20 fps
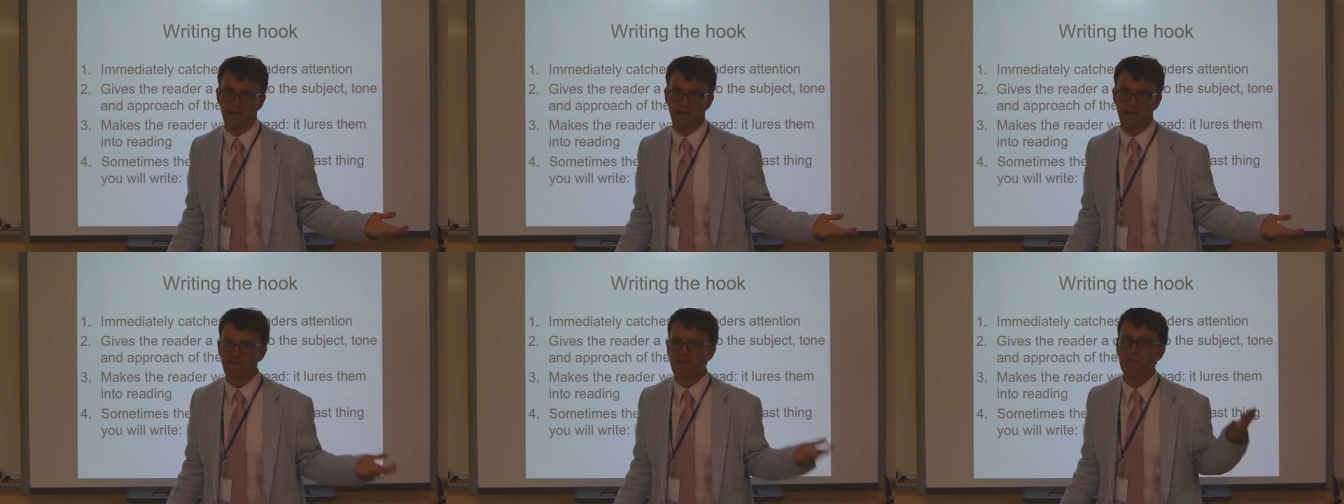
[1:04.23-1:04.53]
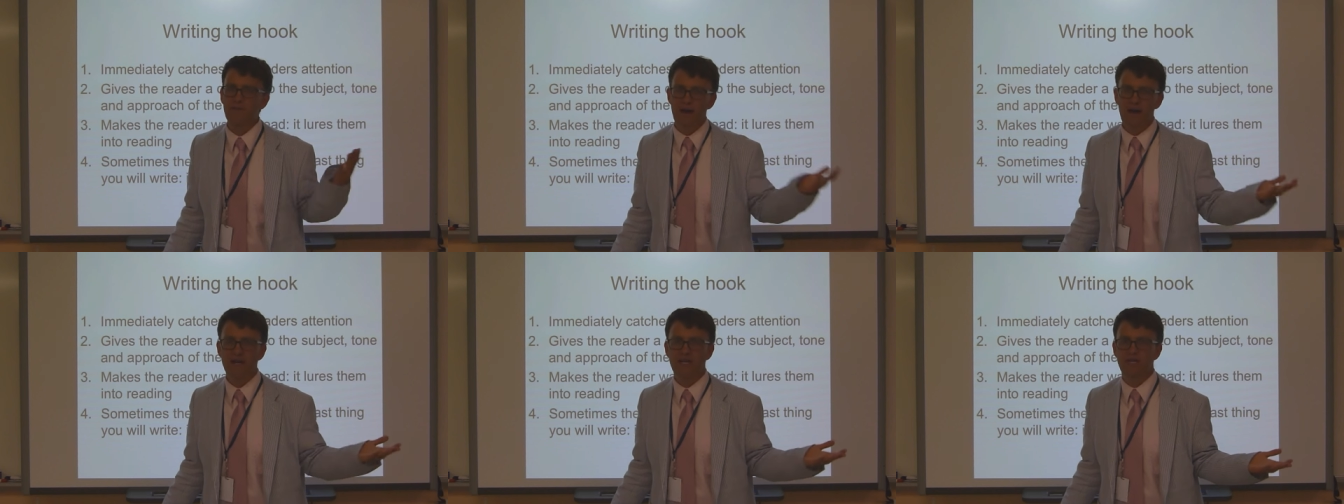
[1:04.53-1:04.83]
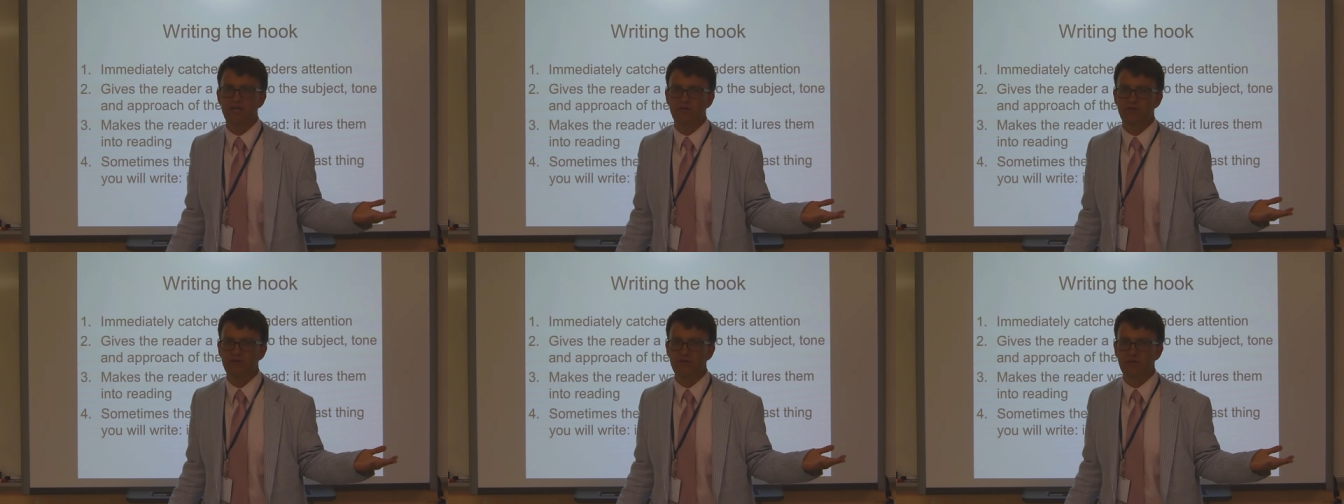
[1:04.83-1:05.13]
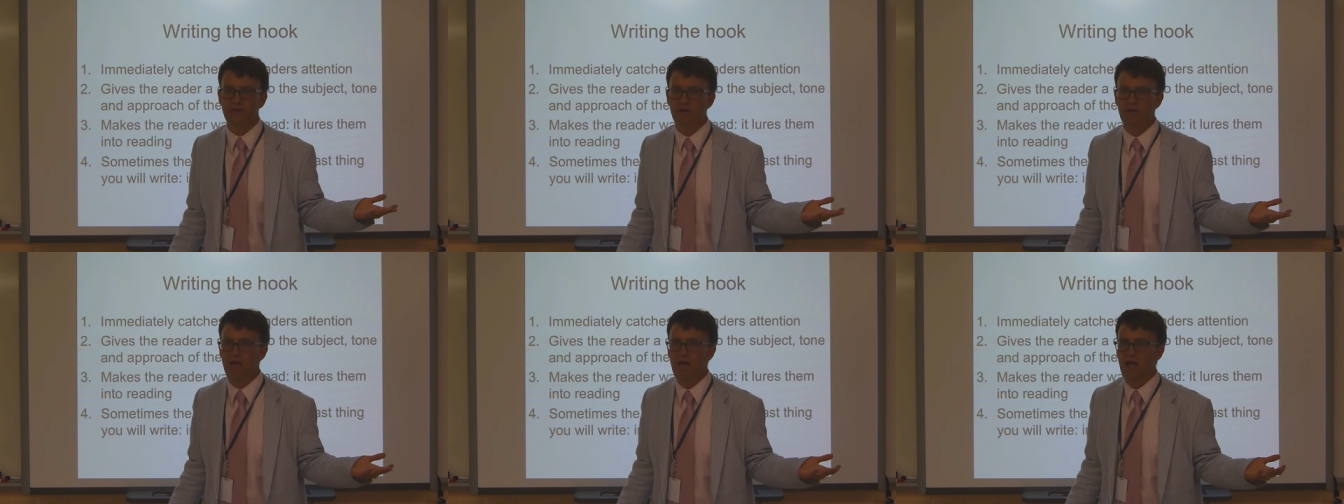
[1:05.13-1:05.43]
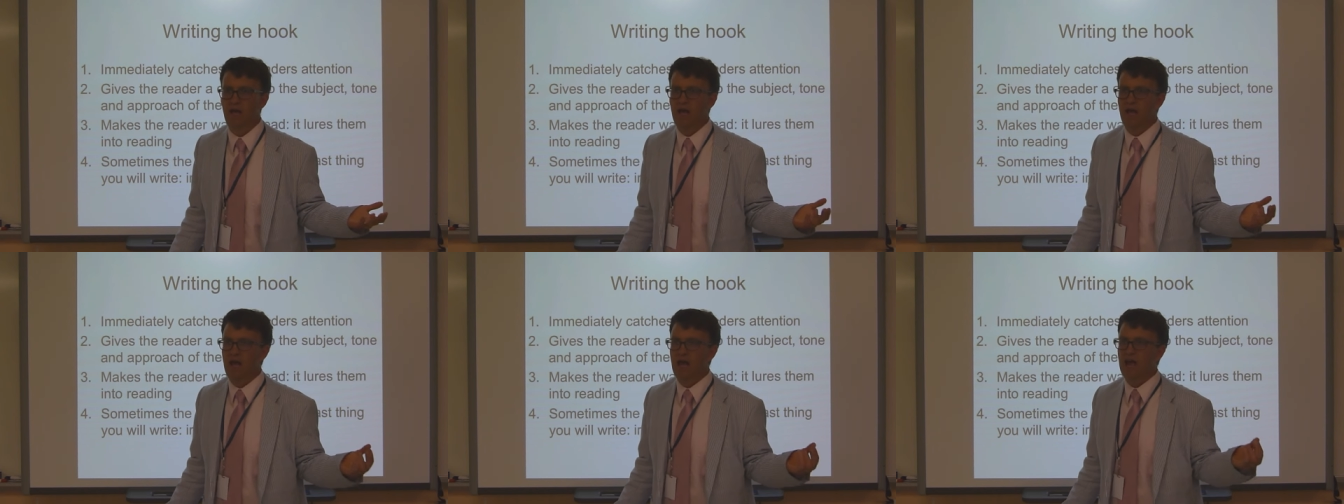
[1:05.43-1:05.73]
if I'm not interested.
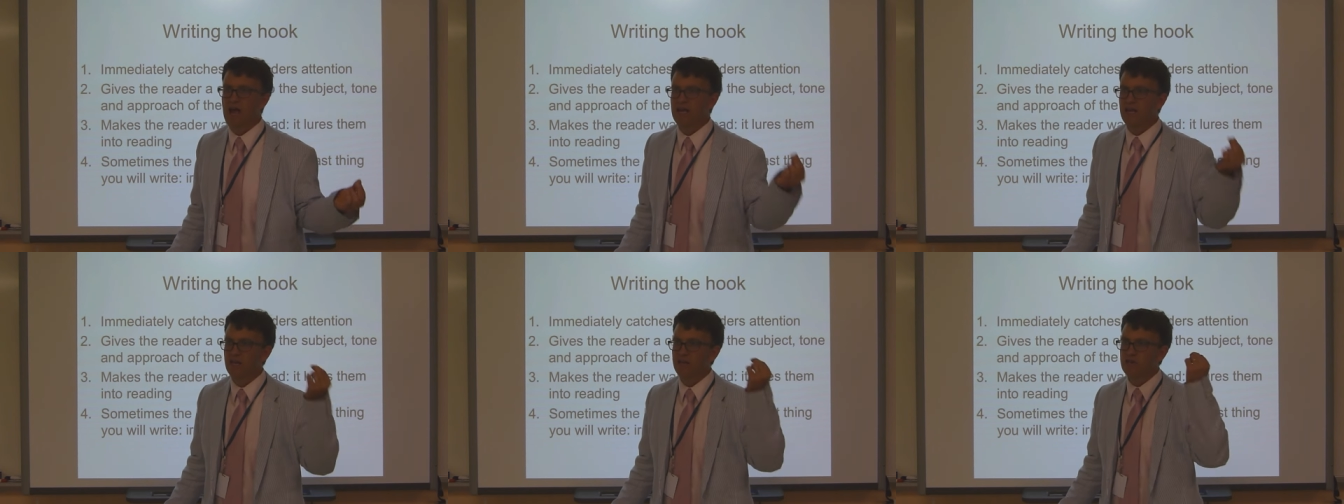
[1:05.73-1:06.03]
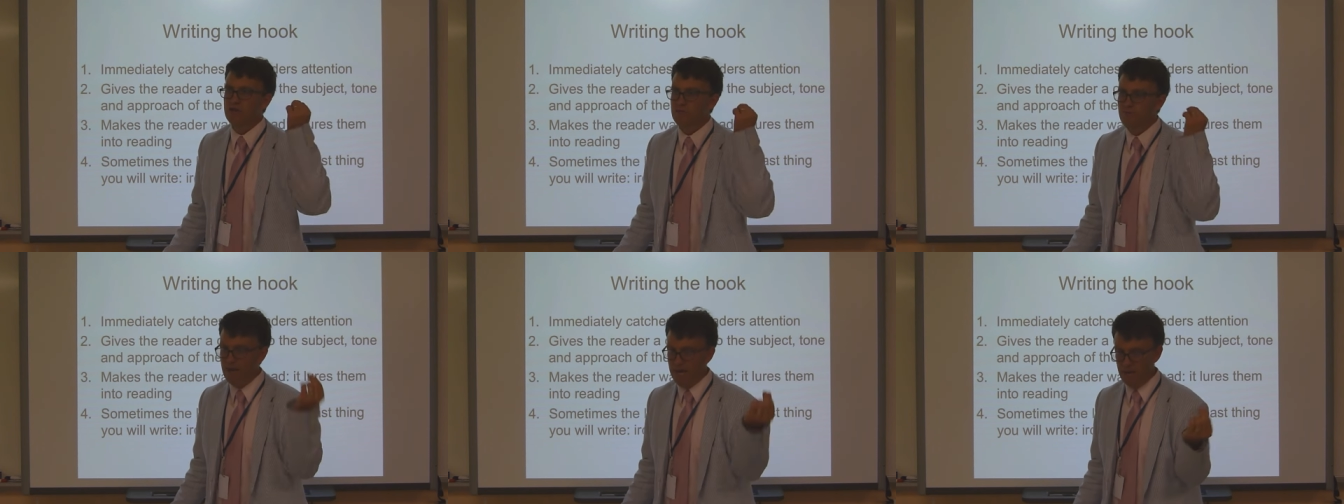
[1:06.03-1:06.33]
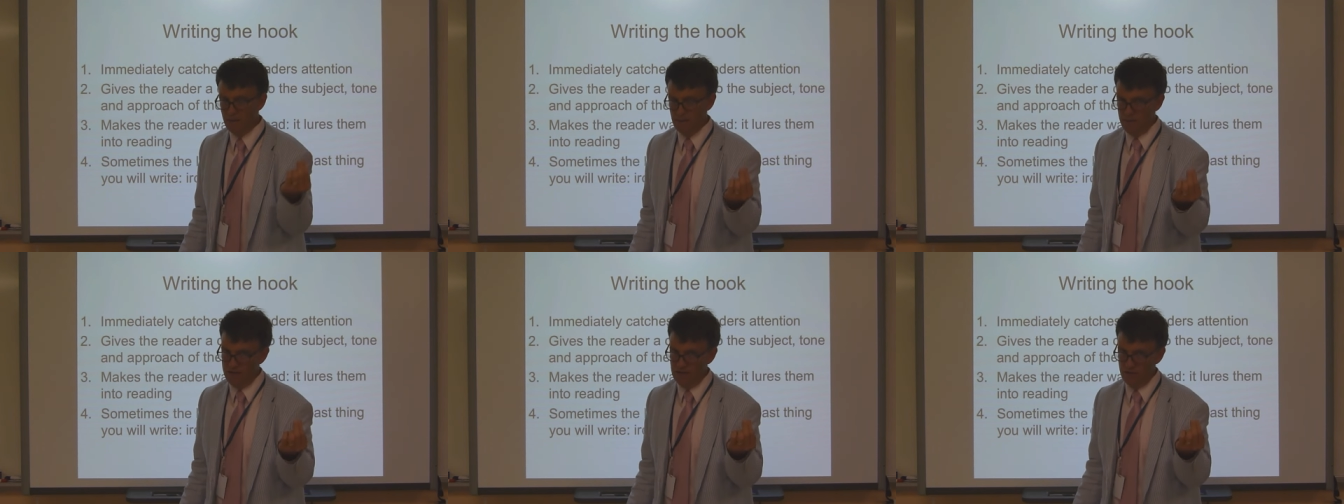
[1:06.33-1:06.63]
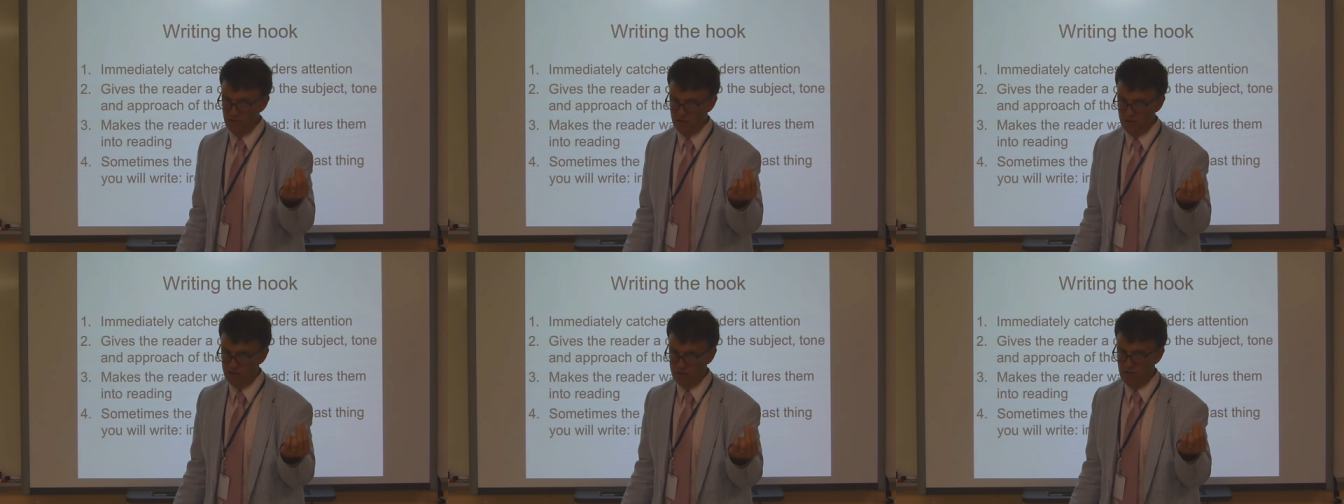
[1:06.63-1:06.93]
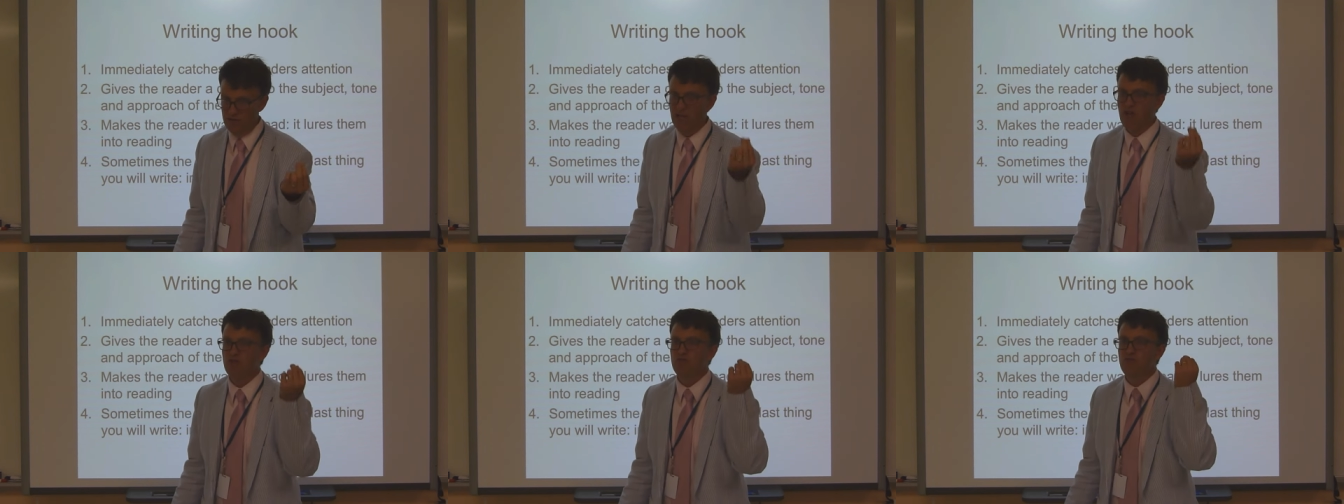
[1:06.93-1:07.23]
And to make me
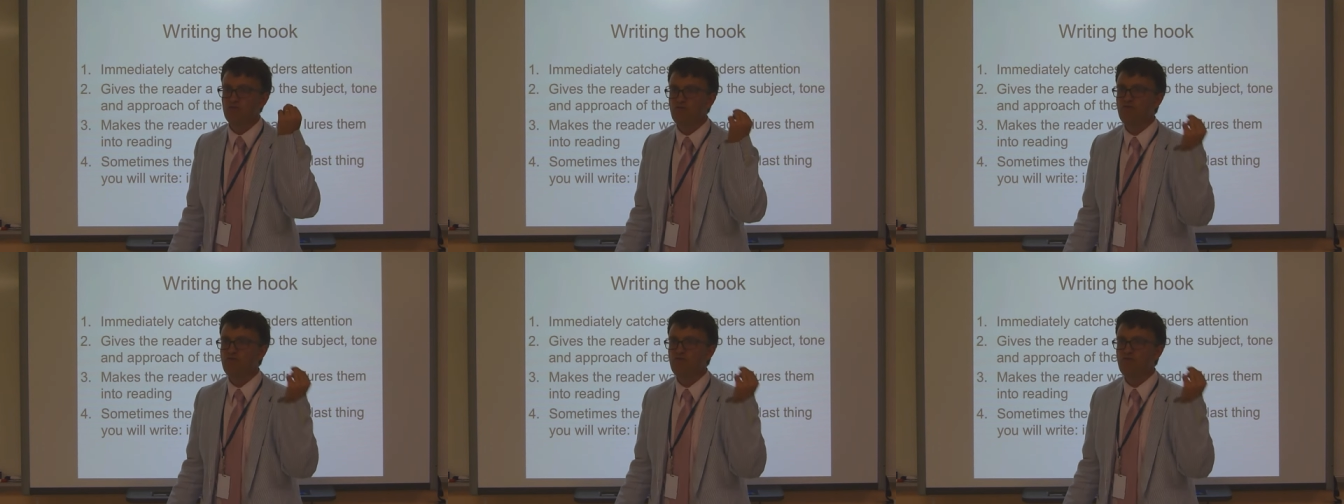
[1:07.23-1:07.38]
interested,